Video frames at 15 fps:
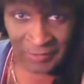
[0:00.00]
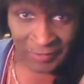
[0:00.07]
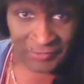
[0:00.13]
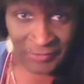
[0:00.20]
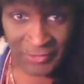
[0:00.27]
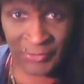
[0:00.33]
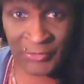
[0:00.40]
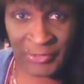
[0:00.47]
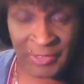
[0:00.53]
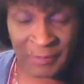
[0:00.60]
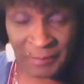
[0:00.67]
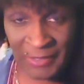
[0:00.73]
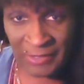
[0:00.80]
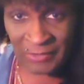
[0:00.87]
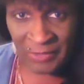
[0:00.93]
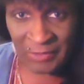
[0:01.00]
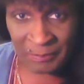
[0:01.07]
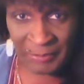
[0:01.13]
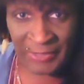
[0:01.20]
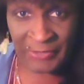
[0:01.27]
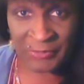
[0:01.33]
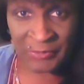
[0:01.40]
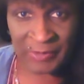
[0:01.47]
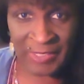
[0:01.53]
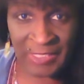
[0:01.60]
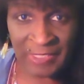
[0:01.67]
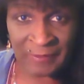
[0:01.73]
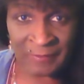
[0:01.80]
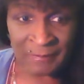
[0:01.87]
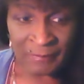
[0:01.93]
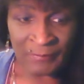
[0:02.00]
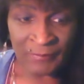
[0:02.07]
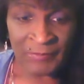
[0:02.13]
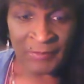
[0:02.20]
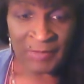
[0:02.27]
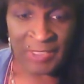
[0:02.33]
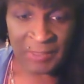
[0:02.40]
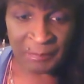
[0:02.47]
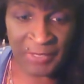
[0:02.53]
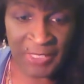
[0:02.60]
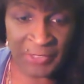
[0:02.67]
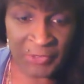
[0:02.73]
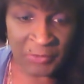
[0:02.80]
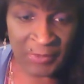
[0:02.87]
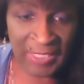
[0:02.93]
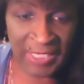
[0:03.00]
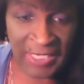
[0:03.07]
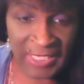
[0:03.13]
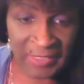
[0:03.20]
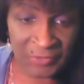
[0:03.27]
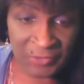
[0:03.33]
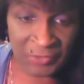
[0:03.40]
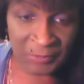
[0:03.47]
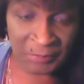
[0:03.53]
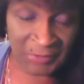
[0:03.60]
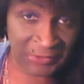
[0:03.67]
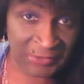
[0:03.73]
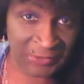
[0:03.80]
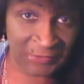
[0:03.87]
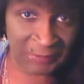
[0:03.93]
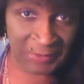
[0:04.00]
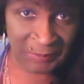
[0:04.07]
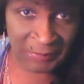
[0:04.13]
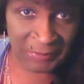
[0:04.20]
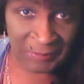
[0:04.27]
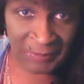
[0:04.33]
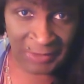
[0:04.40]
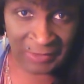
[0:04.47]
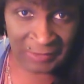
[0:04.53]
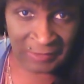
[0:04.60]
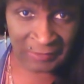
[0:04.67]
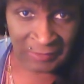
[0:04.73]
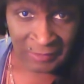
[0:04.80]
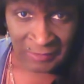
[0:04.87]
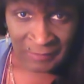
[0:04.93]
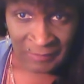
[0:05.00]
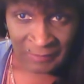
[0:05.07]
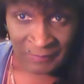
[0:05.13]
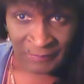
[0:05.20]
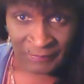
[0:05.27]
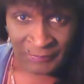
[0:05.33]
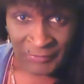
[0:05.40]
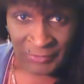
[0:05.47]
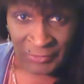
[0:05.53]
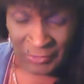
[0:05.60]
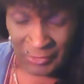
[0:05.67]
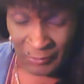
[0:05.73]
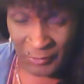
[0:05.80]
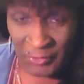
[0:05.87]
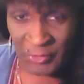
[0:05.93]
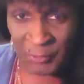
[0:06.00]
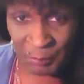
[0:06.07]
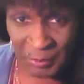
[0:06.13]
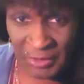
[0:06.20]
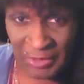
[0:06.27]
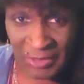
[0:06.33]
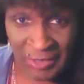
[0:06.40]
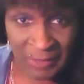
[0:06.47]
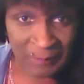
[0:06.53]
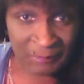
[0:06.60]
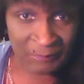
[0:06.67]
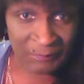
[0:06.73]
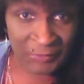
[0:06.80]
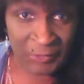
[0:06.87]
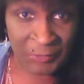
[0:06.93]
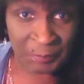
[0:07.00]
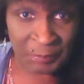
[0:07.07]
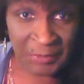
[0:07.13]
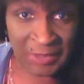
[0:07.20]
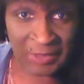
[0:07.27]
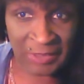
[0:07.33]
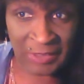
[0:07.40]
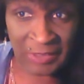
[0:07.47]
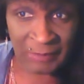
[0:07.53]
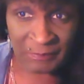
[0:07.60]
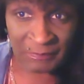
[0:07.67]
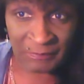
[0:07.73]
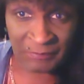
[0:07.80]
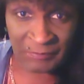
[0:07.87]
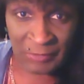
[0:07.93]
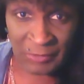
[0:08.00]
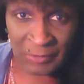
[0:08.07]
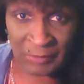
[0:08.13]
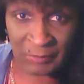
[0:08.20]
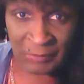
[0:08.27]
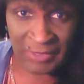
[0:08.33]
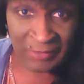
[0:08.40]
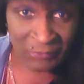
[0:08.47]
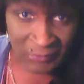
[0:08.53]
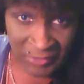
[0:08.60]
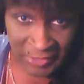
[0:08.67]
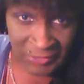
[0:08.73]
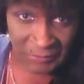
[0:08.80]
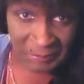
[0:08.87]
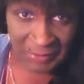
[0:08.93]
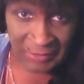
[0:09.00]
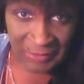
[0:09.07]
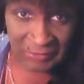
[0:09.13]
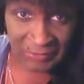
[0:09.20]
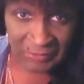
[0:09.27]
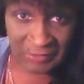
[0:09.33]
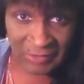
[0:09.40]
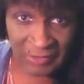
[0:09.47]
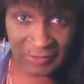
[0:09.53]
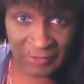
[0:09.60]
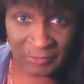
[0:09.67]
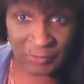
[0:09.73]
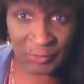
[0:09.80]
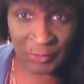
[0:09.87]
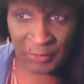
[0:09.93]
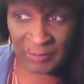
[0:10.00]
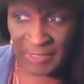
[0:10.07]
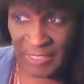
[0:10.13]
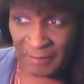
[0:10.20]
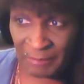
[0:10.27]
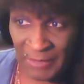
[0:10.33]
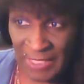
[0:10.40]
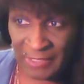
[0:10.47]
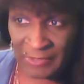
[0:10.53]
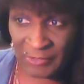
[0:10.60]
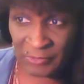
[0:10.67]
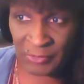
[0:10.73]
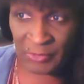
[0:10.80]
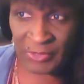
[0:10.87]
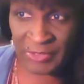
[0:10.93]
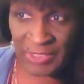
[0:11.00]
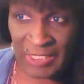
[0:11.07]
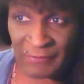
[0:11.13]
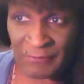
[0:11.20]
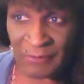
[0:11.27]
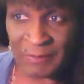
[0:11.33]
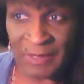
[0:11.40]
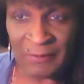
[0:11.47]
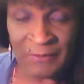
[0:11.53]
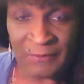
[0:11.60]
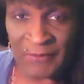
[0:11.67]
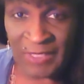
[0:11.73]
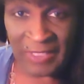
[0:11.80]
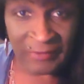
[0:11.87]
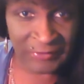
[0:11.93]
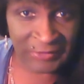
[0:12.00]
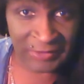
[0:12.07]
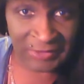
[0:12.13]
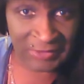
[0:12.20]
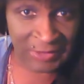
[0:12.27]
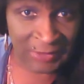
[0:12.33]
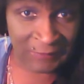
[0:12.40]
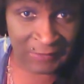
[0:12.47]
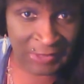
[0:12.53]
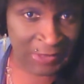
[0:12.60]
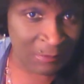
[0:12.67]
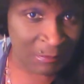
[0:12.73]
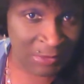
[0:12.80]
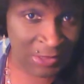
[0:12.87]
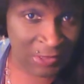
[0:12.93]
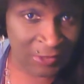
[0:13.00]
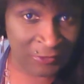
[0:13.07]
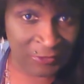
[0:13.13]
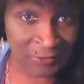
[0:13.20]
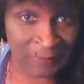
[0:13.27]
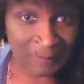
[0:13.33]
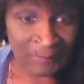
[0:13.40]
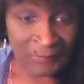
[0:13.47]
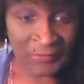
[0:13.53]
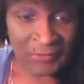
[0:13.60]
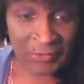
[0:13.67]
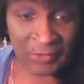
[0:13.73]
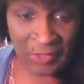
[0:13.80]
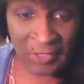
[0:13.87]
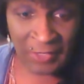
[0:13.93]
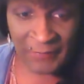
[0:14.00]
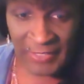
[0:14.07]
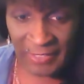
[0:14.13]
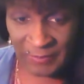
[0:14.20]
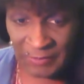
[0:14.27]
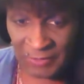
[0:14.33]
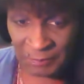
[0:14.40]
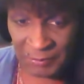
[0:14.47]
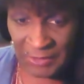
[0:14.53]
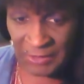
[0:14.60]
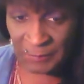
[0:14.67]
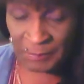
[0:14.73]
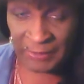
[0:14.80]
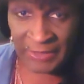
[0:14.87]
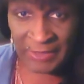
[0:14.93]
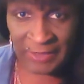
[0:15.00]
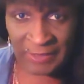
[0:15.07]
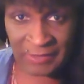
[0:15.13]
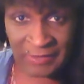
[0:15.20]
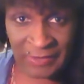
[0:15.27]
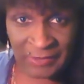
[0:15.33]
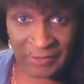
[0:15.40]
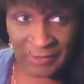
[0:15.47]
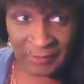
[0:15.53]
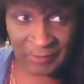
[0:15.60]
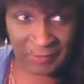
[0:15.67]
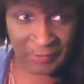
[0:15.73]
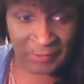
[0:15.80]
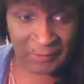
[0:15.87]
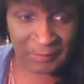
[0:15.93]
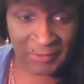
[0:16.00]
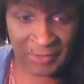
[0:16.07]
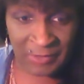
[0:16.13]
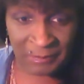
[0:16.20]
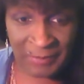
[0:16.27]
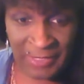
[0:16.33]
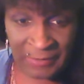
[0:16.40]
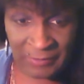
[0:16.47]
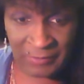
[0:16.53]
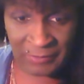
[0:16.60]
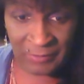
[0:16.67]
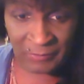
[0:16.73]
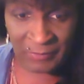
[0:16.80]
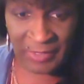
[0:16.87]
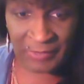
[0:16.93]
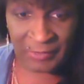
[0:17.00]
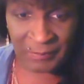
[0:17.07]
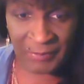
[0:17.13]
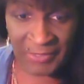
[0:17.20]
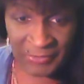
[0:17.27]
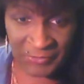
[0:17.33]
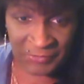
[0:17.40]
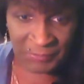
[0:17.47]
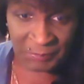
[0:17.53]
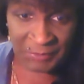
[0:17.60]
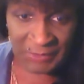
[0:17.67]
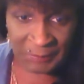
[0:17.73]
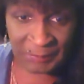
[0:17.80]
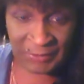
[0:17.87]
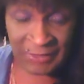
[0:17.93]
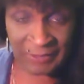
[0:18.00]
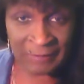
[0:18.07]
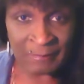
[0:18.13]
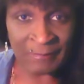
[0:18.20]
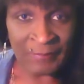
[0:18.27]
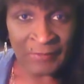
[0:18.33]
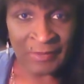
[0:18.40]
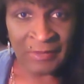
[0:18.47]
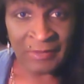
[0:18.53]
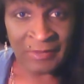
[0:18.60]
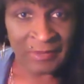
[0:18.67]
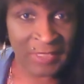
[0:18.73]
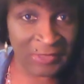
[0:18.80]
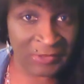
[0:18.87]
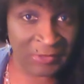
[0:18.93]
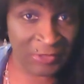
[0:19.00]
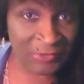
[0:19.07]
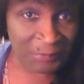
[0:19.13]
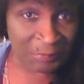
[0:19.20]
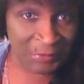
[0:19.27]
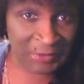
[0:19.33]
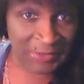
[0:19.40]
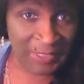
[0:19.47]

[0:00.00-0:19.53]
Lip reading: Then you're going to get back into the pace you're at. And the pace you're at should be 6 minutes per mile. So when you speed up, you're speeding up to like race pace, and you're doing that for maybe 5, 6, 7, 8 miles. So all that speed play and then getting back to your regular pace and speed play, that starts to